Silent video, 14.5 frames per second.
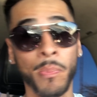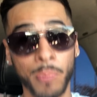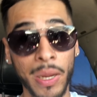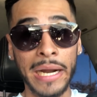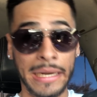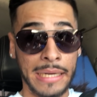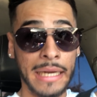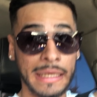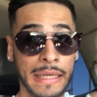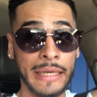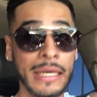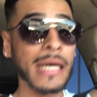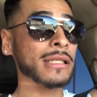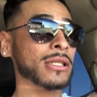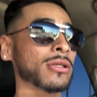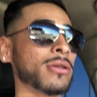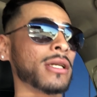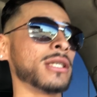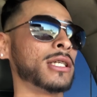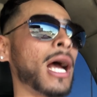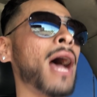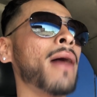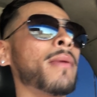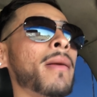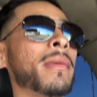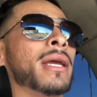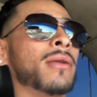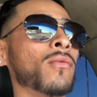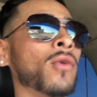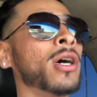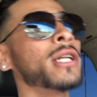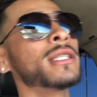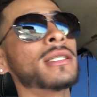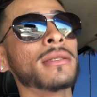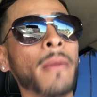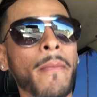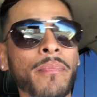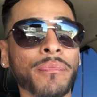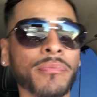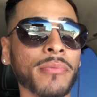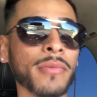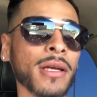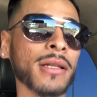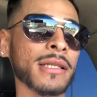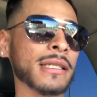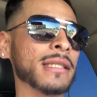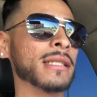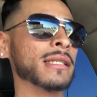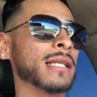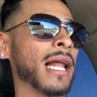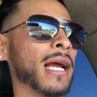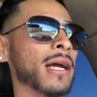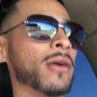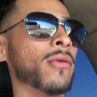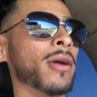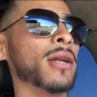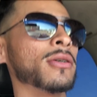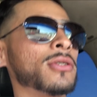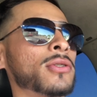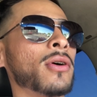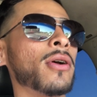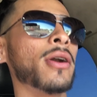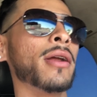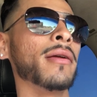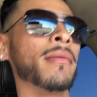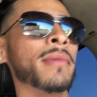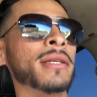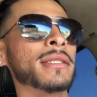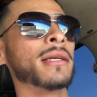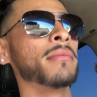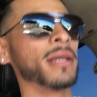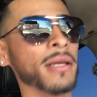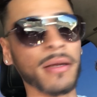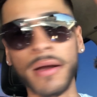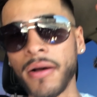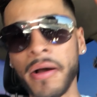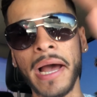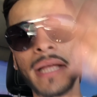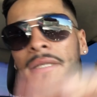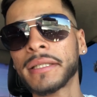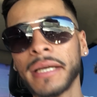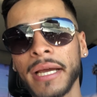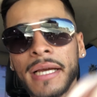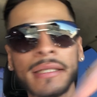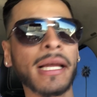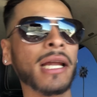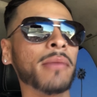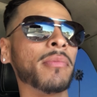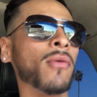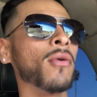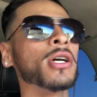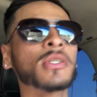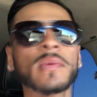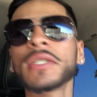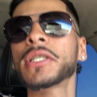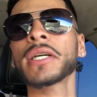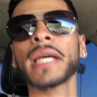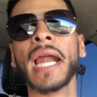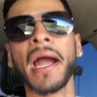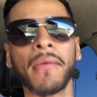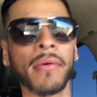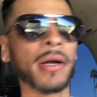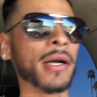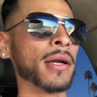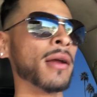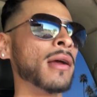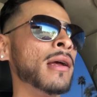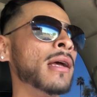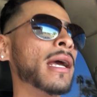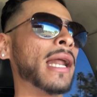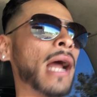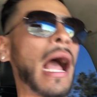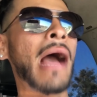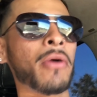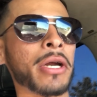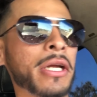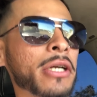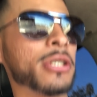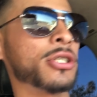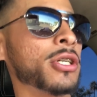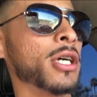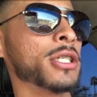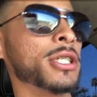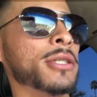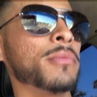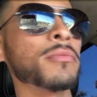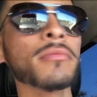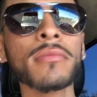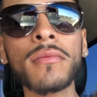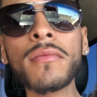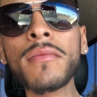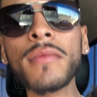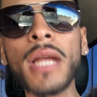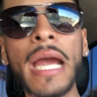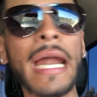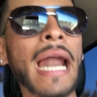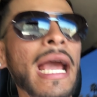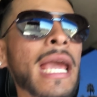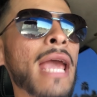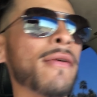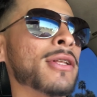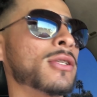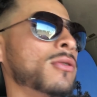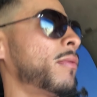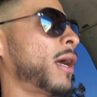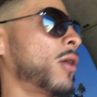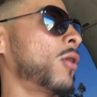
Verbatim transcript: but it does it does do the job. I mean, once this is like a quick little story. I mean, something I'll have to tell you guys later. But once we took it at work, and I, I work in construction, and I gave it to my